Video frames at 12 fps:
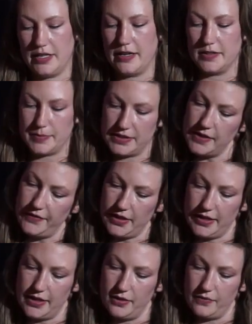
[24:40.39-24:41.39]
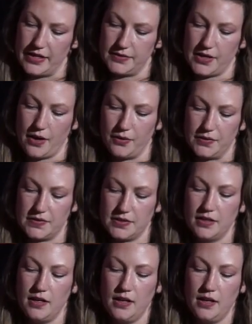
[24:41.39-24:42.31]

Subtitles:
and specifically on the West Coast,